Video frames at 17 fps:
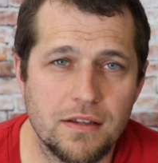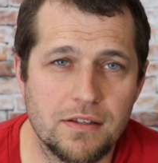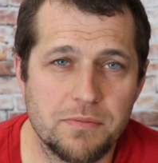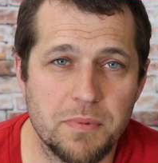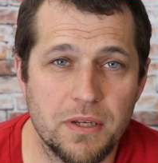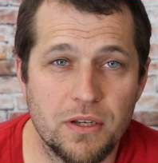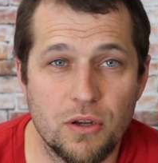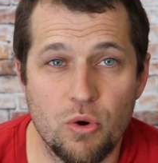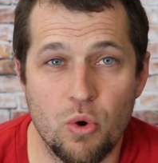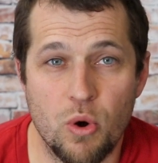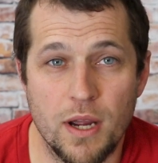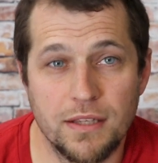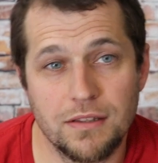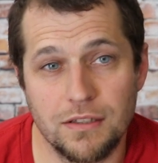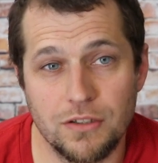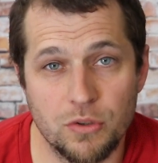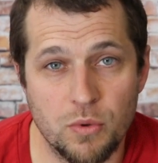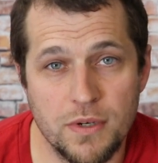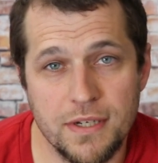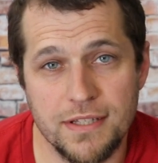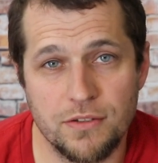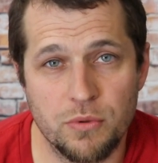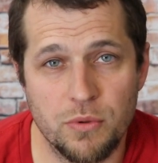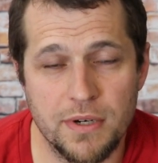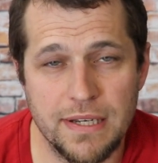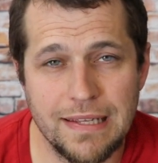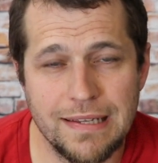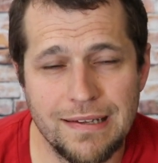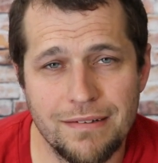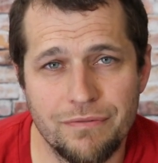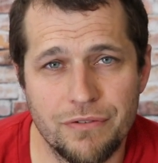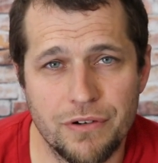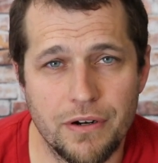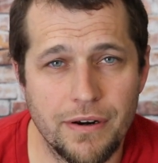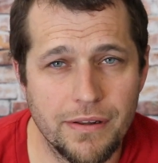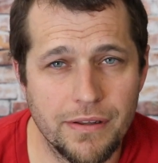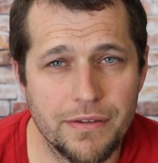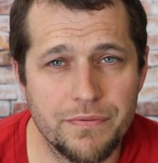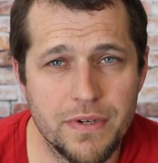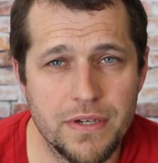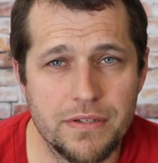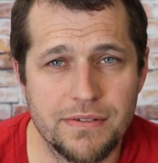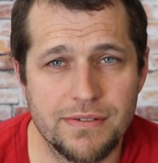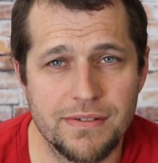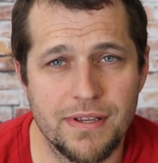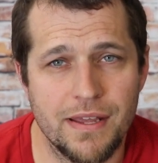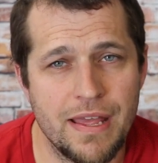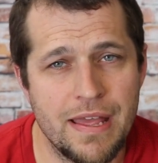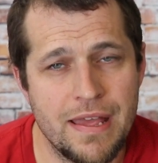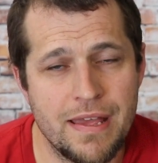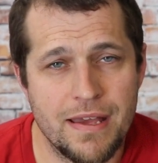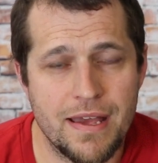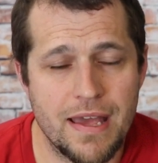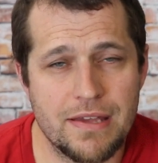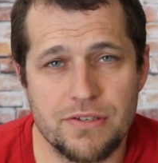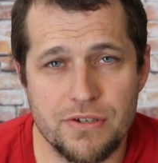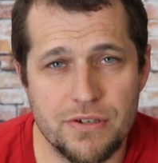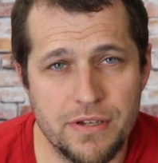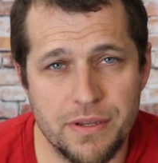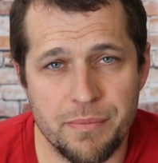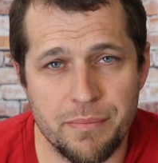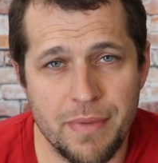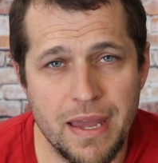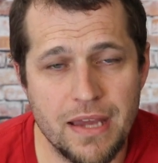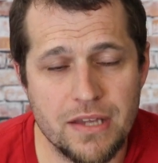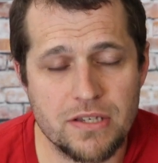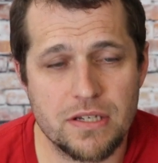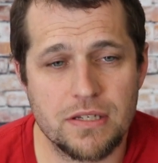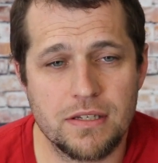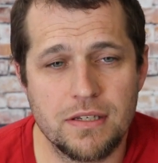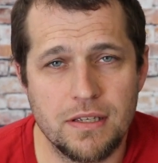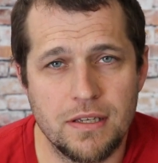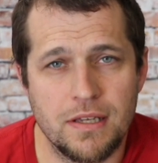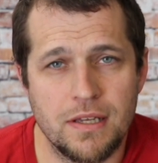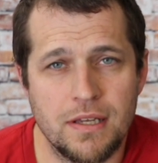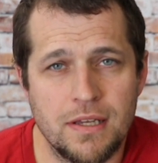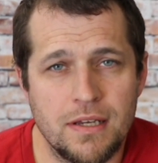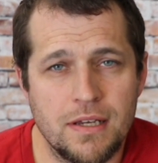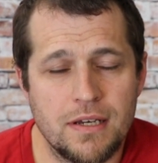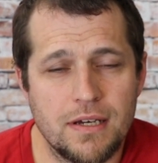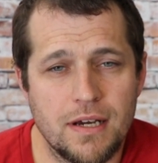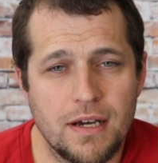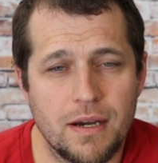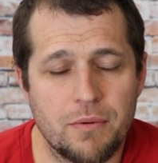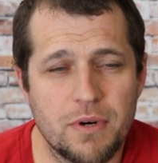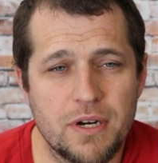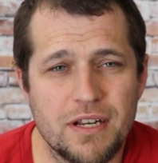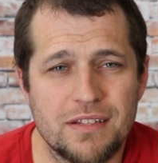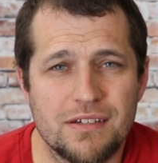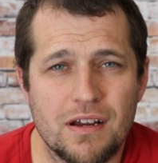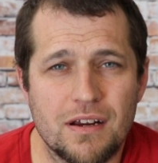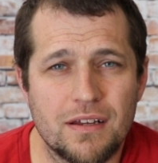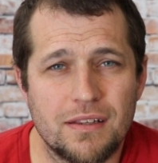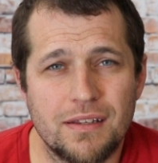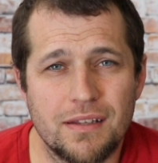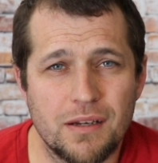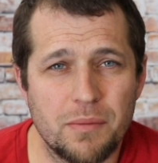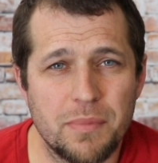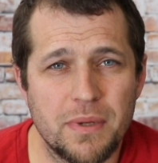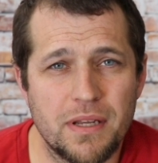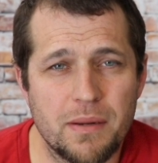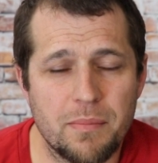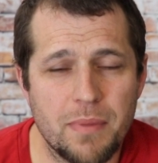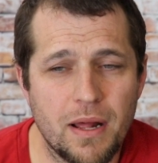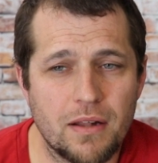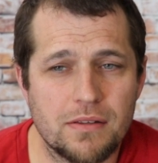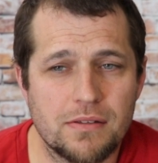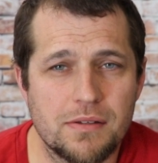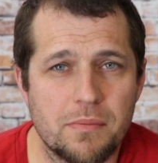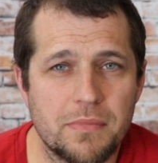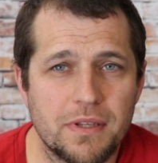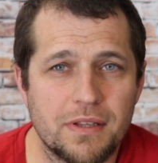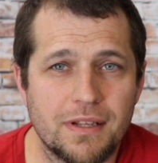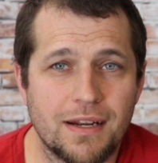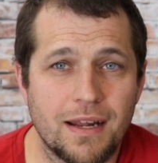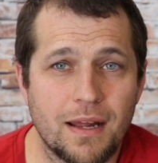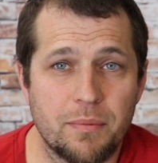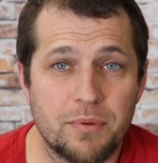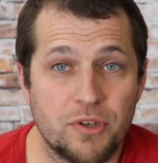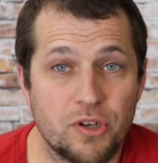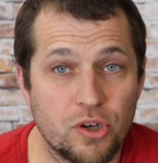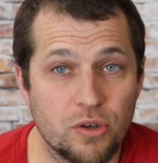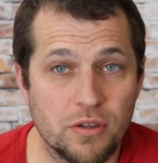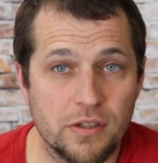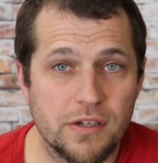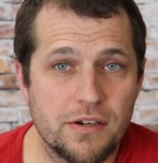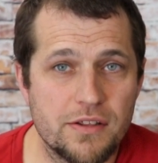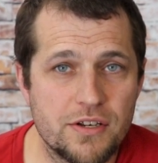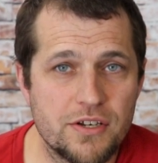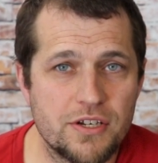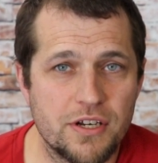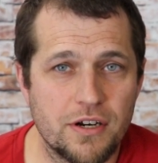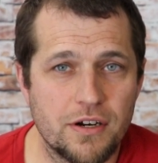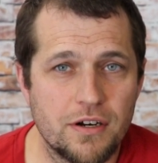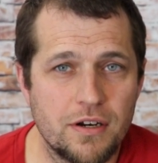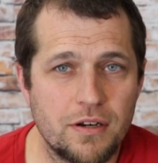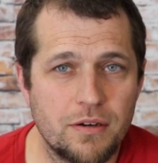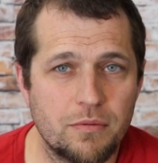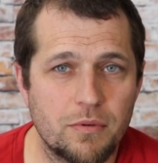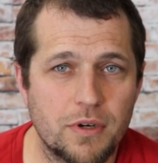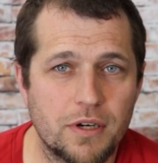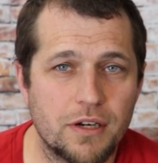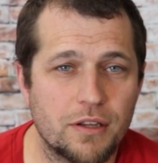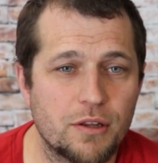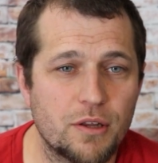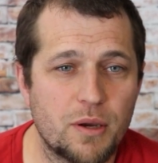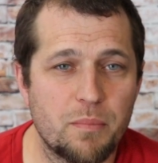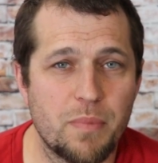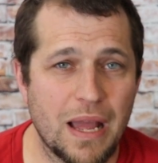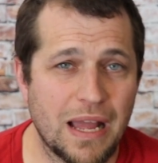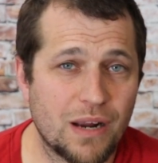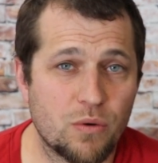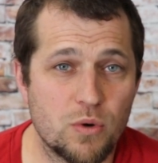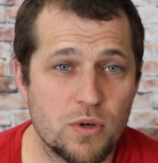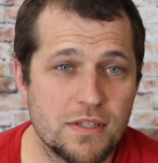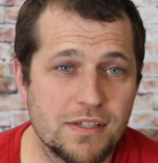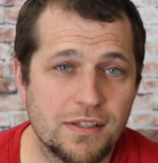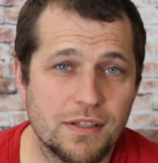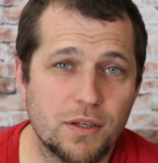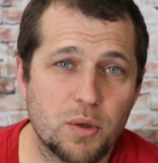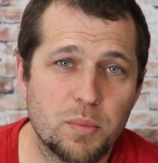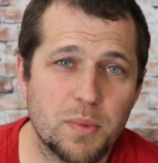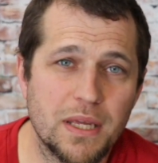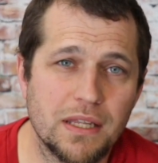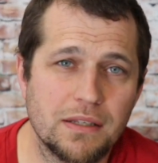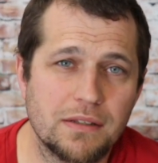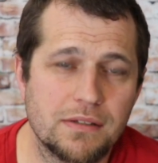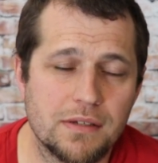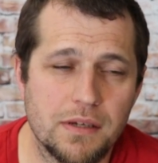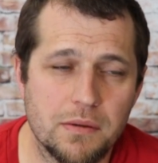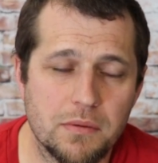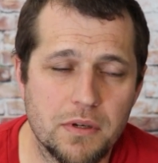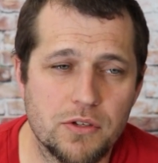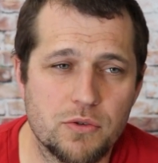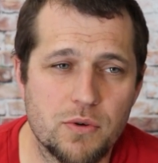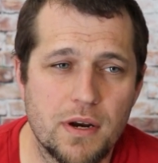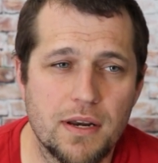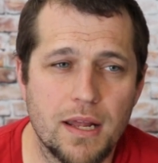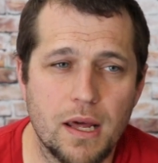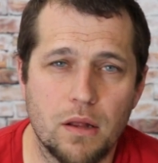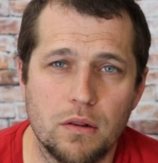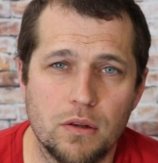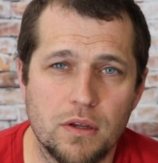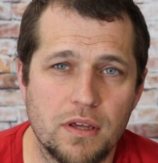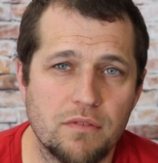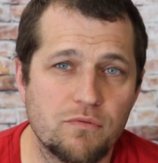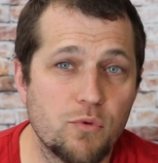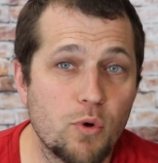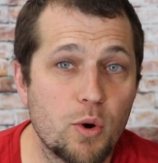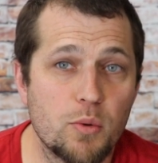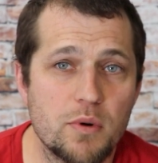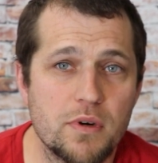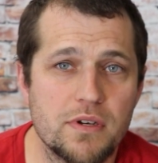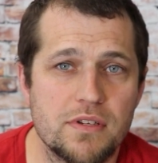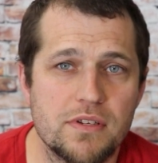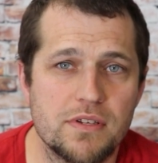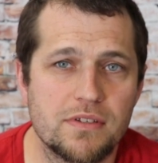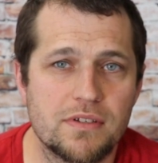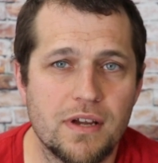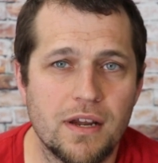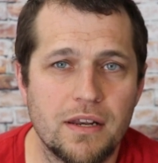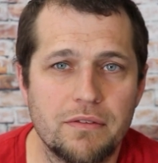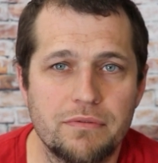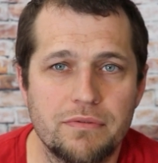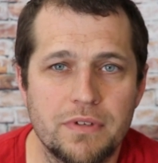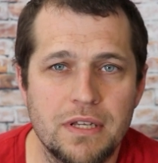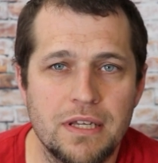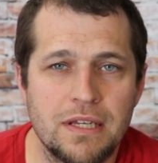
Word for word: it's been quite the 2020 for all of us, as you can imagine. Uh, we're going to talk a little bit about something that happened earlier this year. We're going to look backwards a little bit because um, right now looking forward is, is kind of